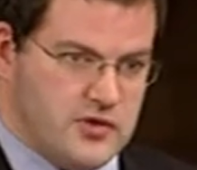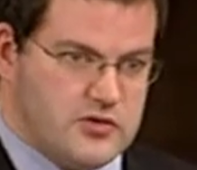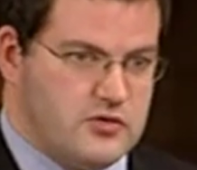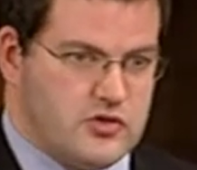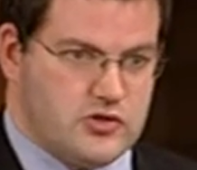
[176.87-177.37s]
but
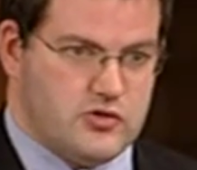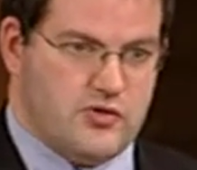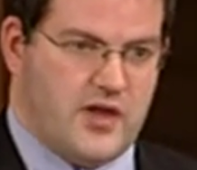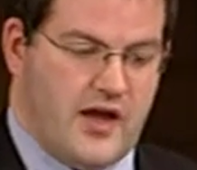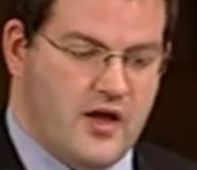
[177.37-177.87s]
to
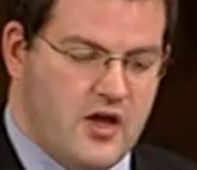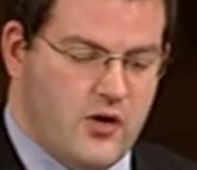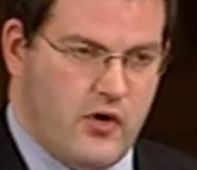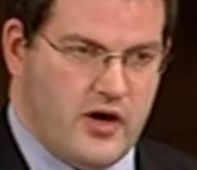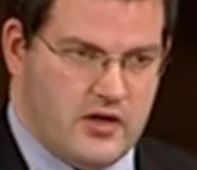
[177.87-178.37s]
ensure that
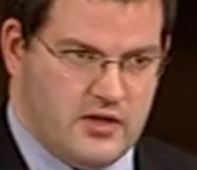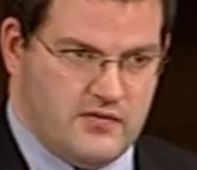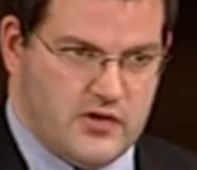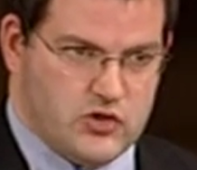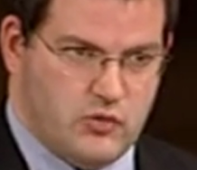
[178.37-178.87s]
when an
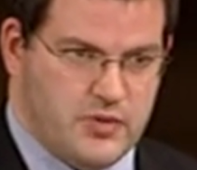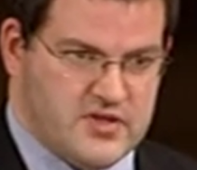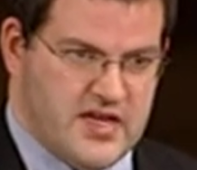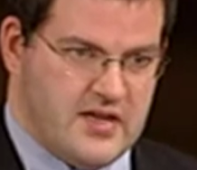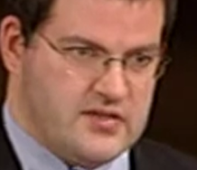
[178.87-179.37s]
individual
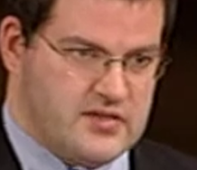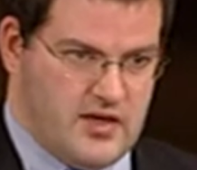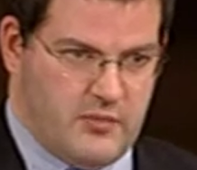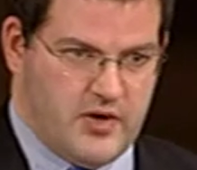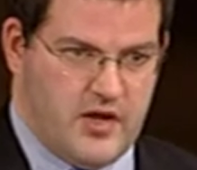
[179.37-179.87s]
presents
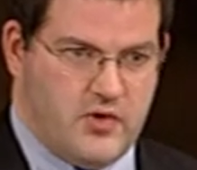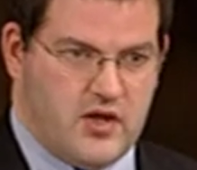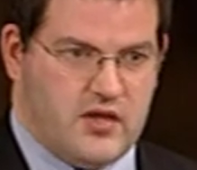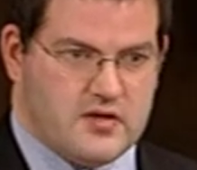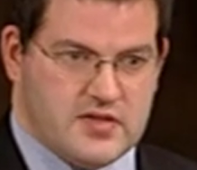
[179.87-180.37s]
in a
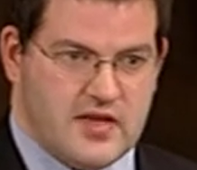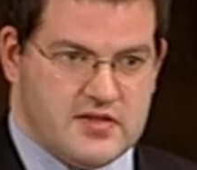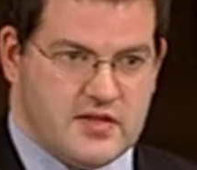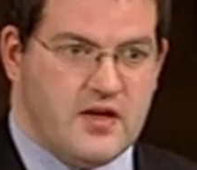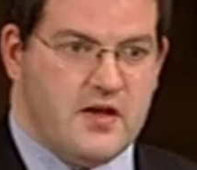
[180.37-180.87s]
primary care
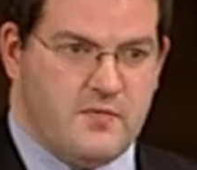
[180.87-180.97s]
setting,